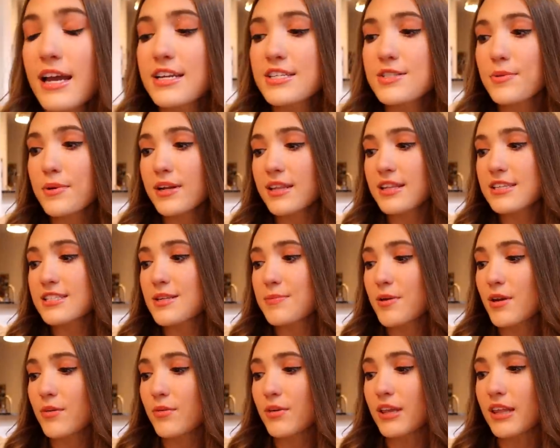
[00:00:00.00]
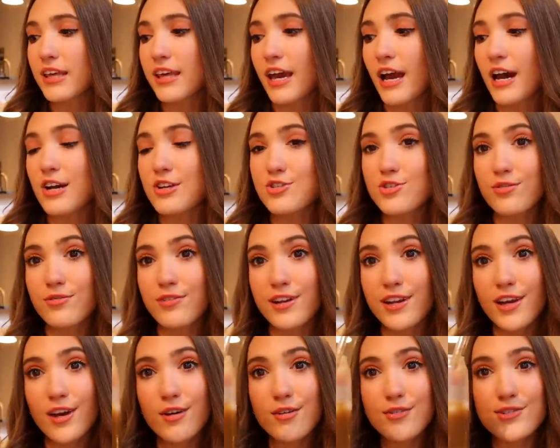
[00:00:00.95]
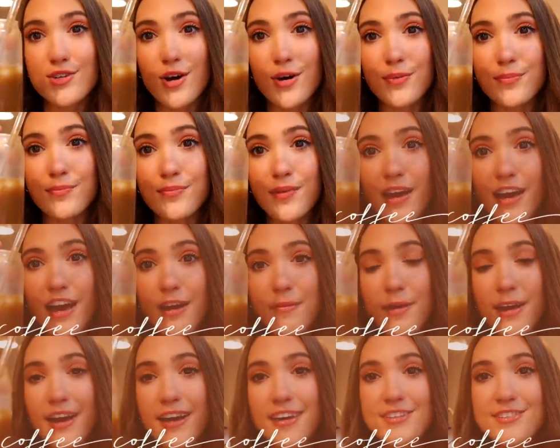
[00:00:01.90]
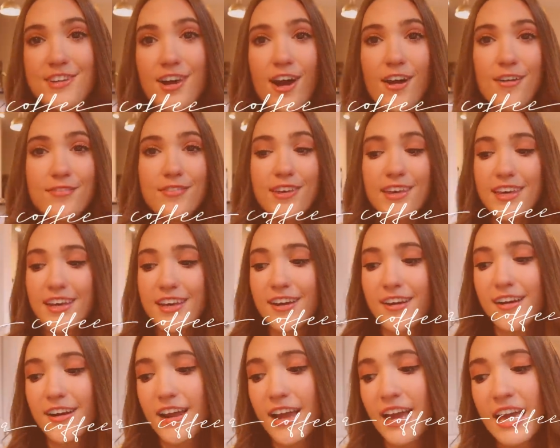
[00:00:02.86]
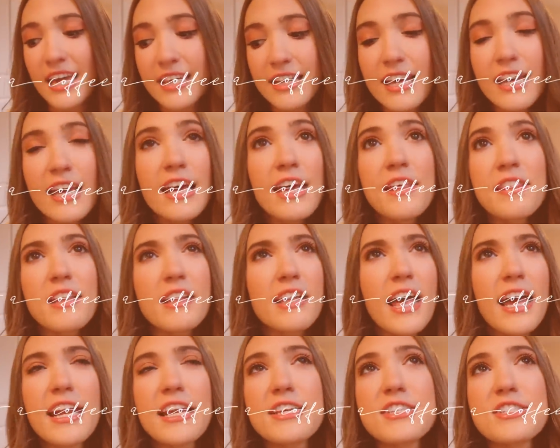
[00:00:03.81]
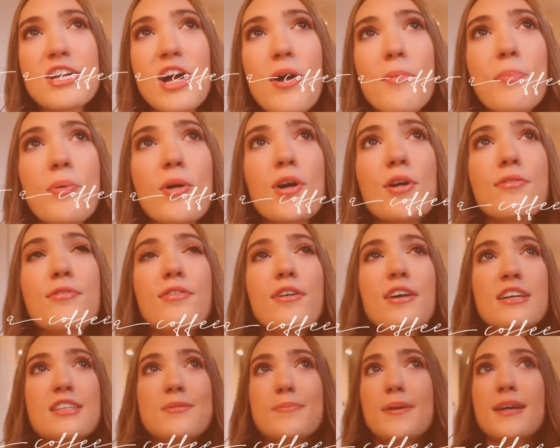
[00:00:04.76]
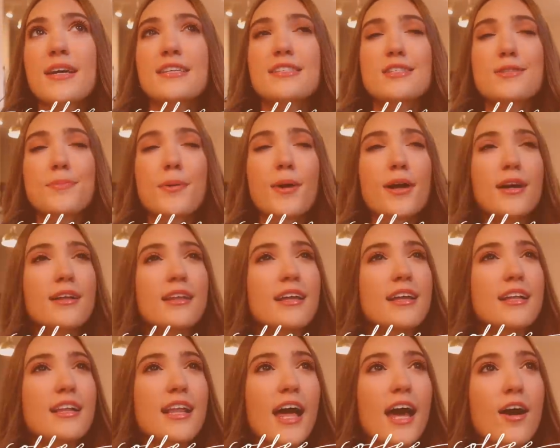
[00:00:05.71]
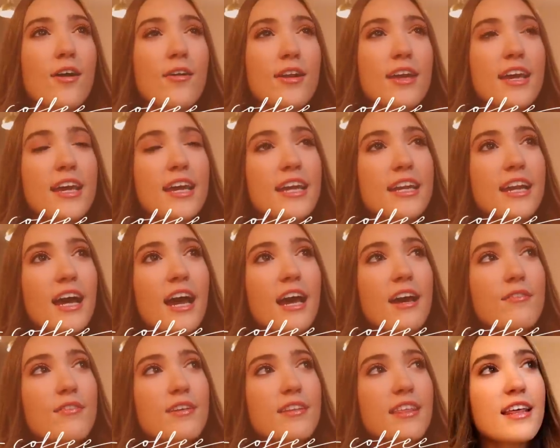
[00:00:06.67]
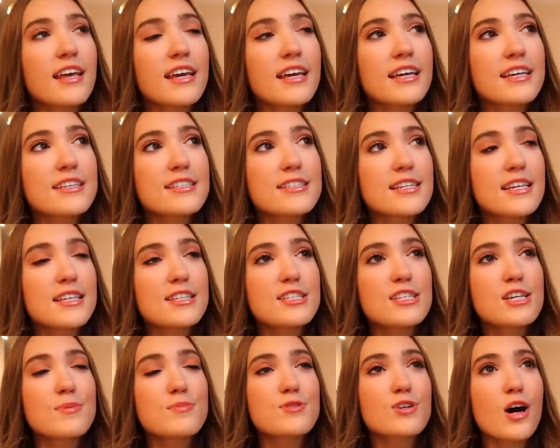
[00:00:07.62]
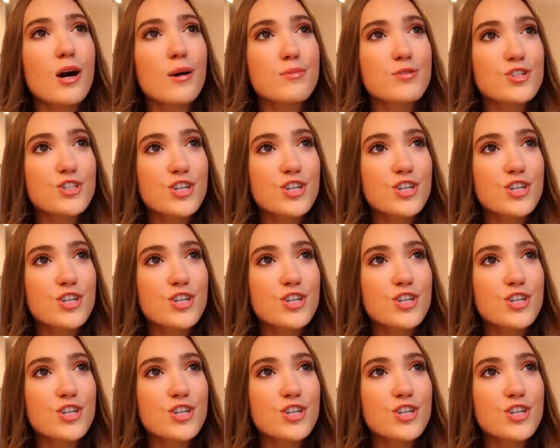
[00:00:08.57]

I just wanted this to be a really casual video. So I got my iced coffee here and the lighting's not perfect because it's partly cloudy and not everything is in tip-top